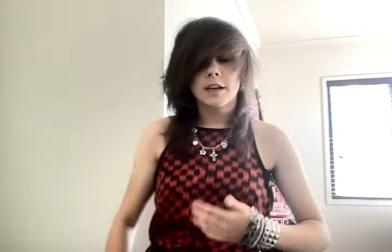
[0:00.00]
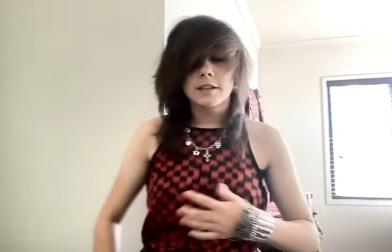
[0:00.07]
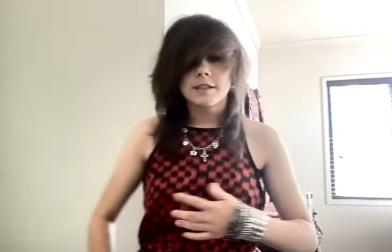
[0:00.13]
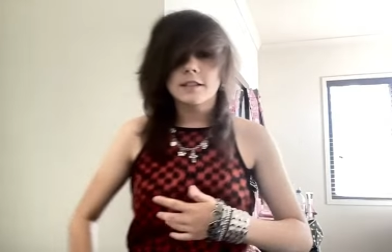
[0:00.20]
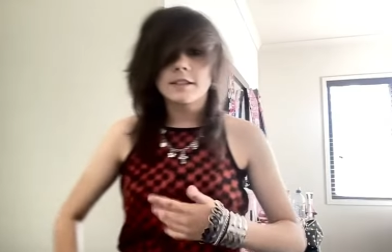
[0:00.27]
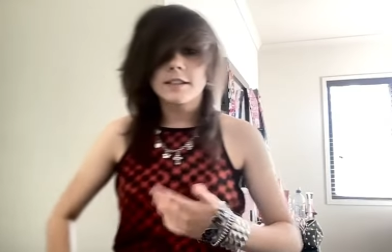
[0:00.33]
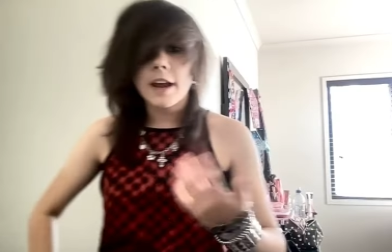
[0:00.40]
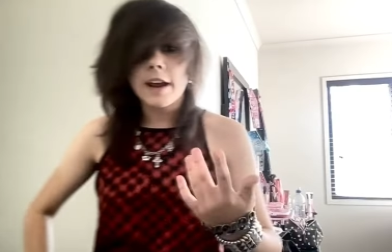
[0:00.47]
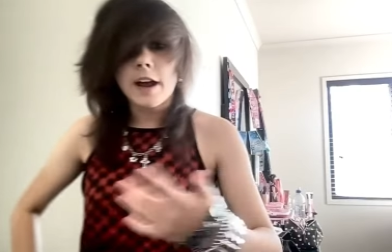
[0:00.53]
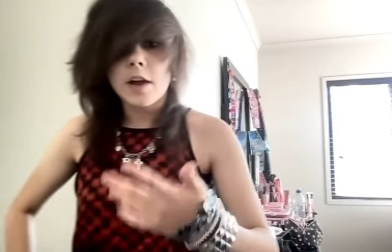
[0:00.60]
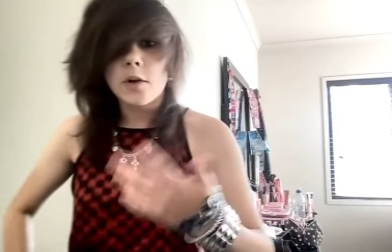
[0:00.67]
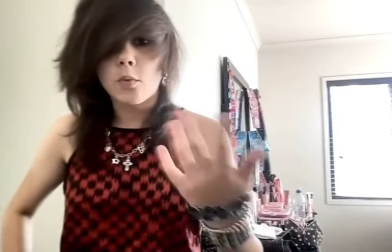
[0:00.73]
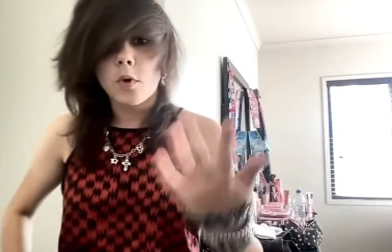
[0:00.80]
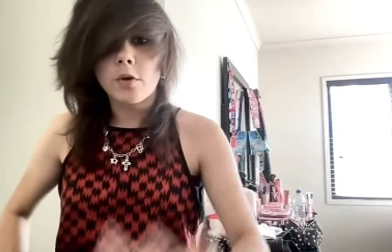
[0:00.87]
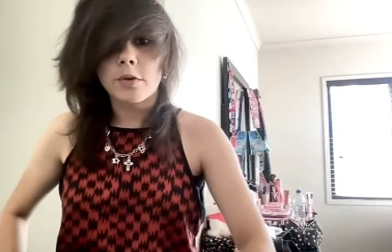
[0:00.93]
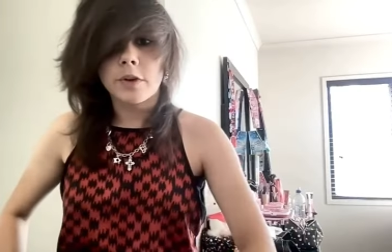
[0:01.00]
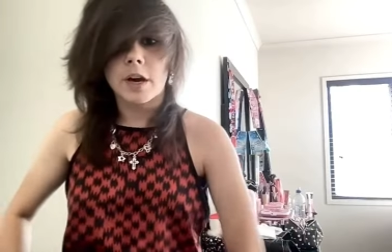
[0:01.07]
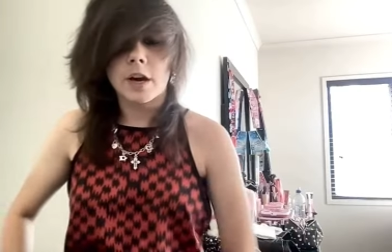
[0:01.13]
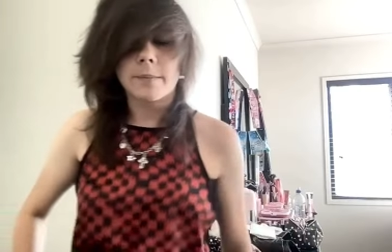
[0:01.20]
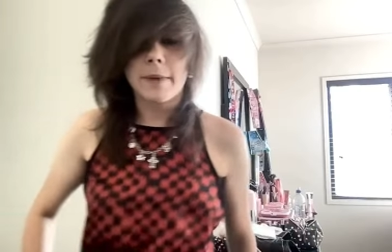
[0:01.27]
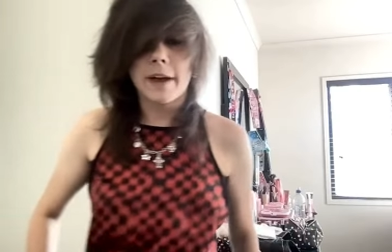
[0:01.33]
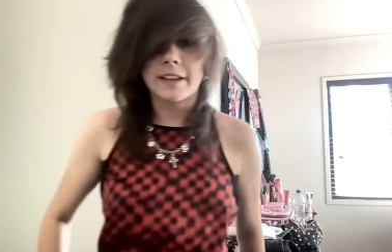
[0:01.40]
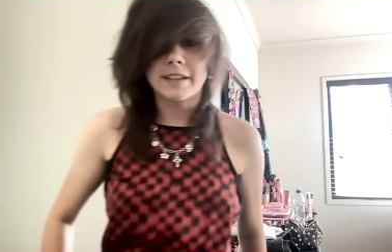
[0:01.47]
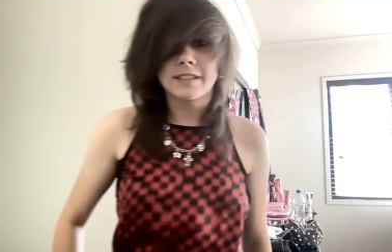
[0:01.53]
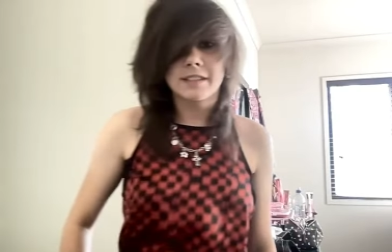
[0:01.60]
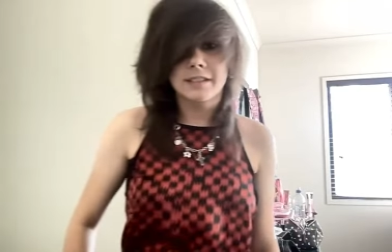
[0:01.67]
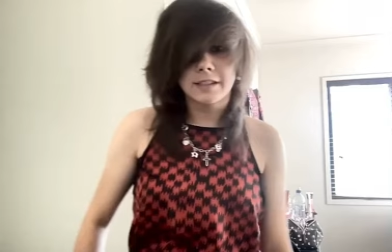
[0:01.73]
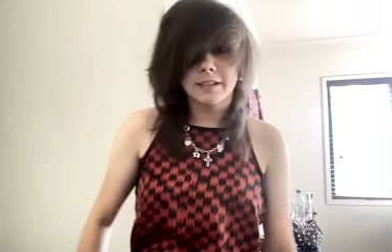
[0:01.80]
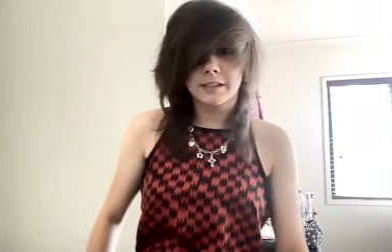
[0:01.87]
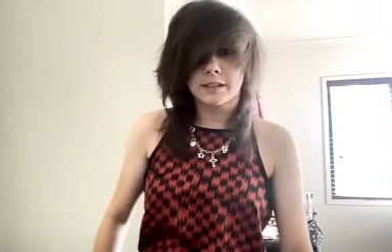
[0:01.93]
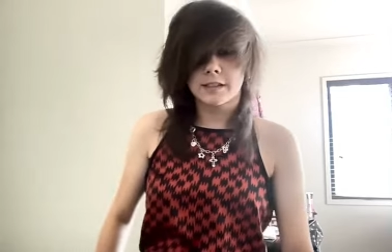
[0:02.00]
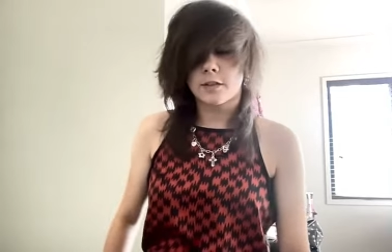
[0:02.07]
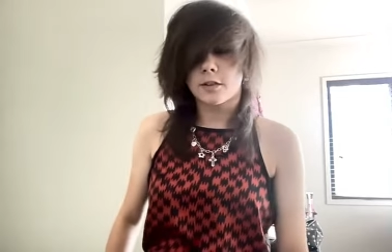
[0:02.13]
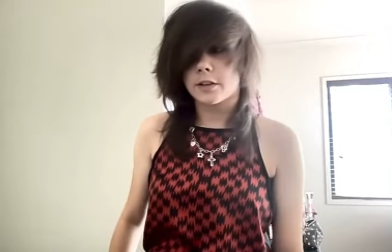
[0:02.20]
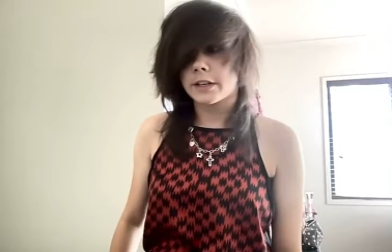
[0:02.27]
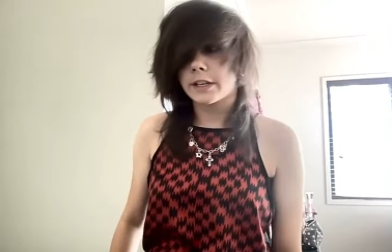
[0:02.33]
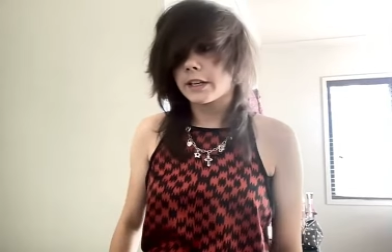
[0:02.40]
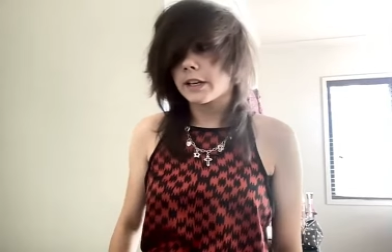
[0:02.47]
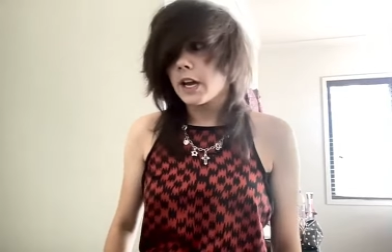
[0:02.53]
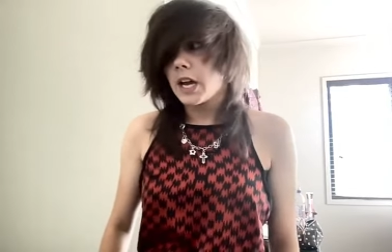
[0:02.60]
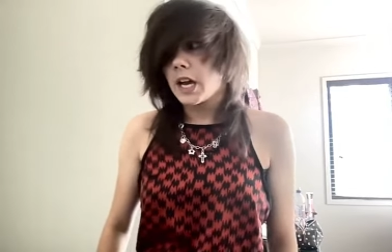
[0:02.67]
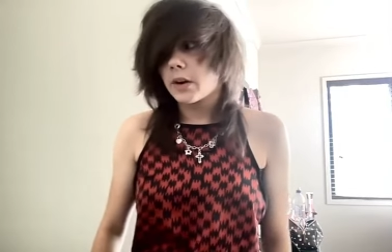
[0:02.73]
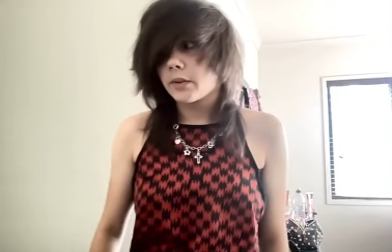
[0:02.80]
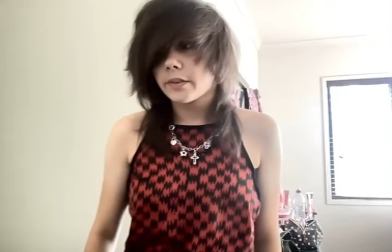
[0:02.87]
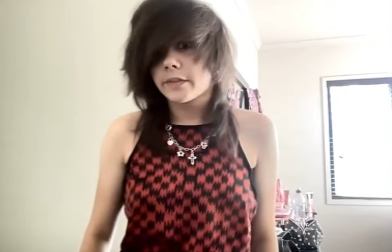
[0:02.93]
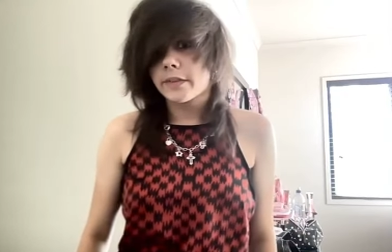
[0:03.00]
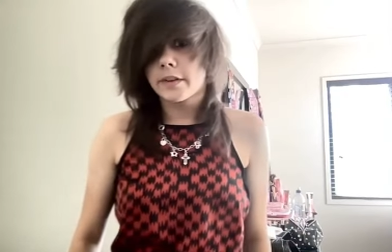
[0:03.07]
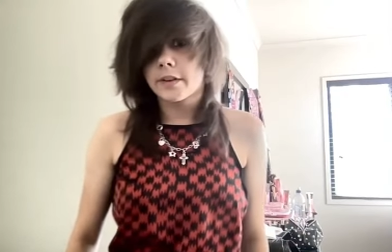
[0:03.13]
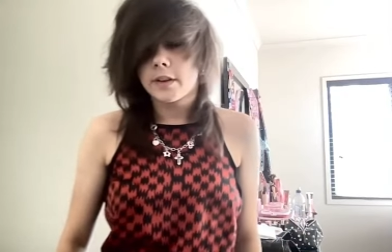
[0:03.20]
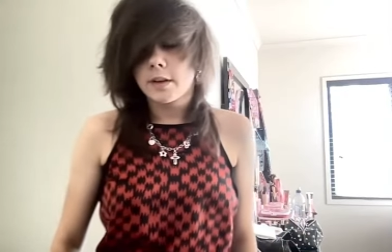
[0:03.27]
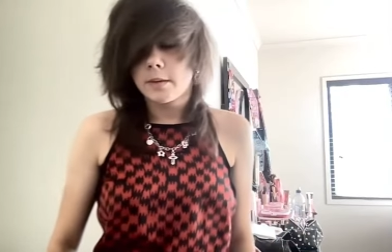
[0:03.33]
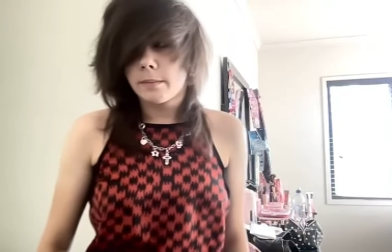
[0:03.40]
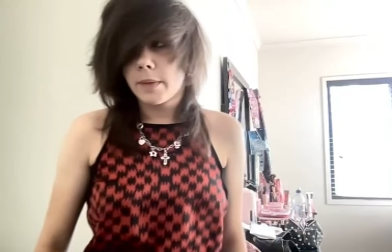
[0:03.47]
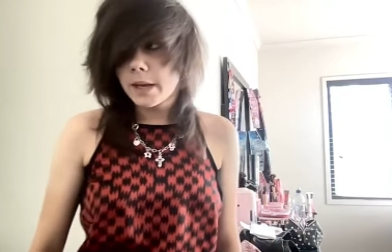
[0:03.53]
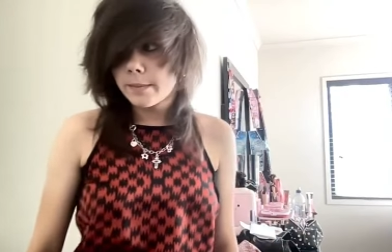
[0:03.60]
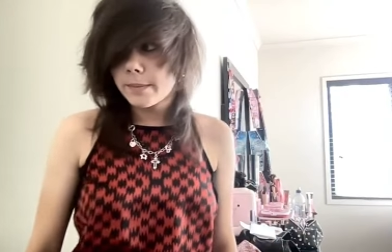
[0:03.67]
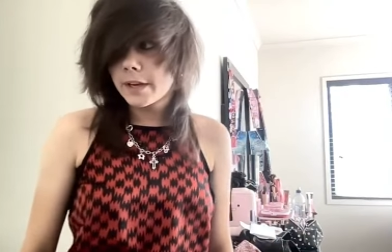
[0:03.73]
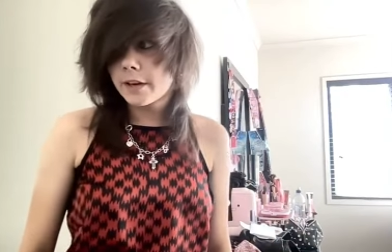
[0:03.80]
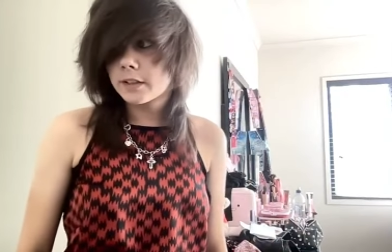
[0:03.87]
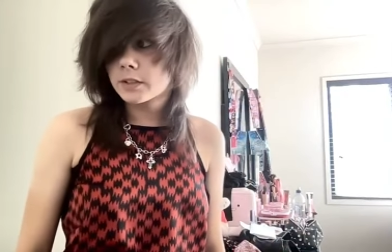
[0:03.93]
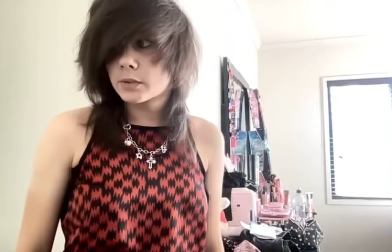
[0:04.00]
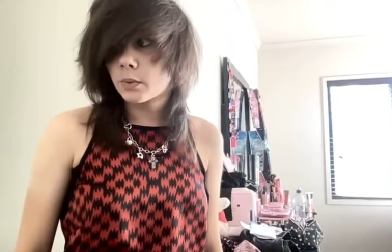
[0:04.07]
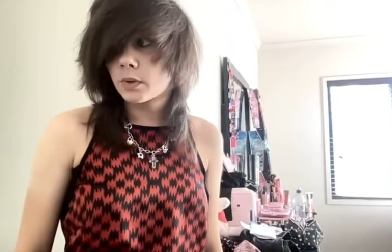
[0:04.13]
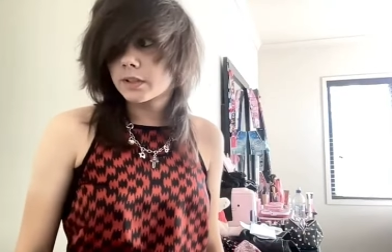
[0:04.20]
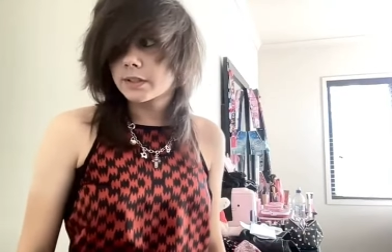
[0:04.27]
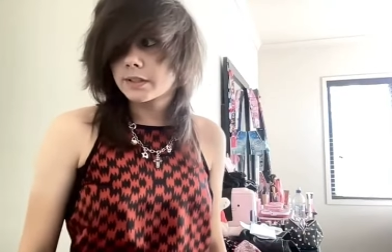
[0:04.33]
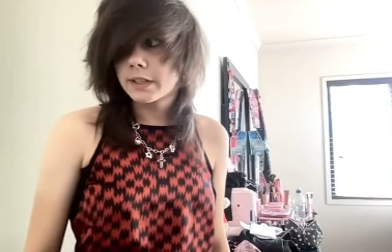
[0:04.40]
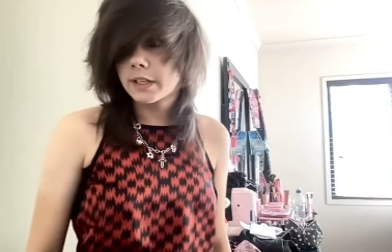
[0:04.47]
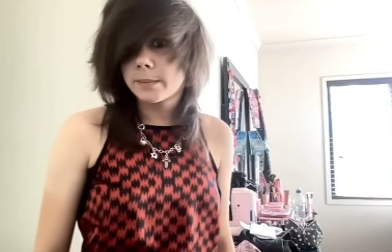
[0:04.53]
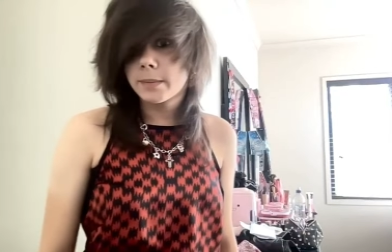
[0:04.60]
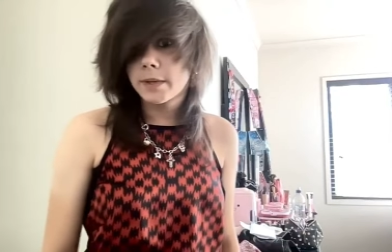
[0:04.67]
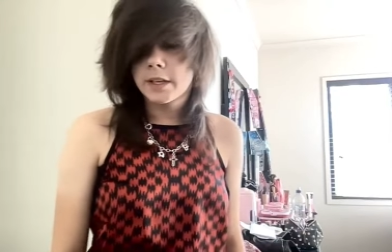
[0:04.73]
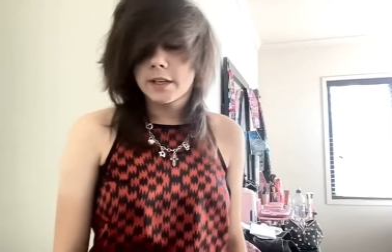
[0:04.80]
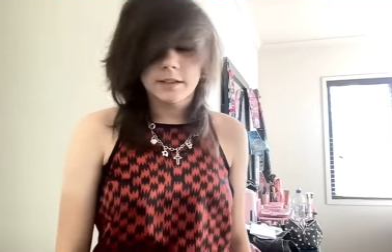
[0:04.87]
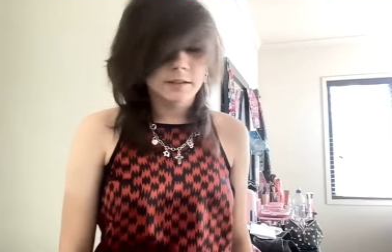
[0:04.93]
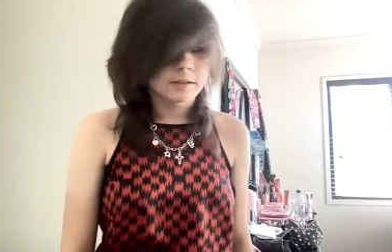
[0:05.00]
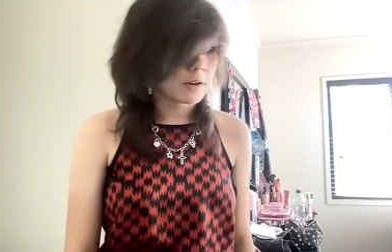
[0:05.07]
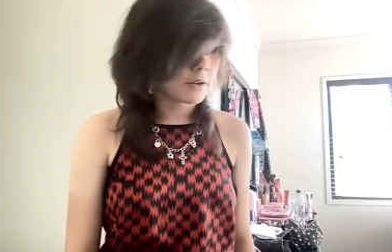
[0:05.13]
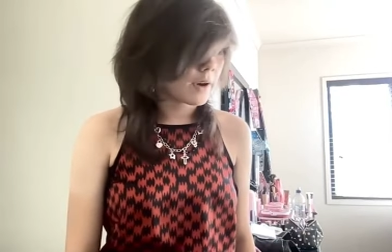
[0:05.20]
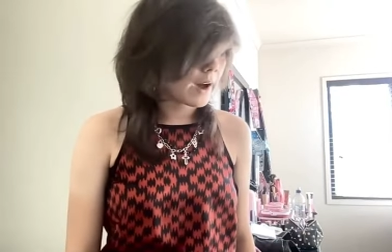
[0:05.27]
Today I woke up at 6:30, however, my parents were asleep, so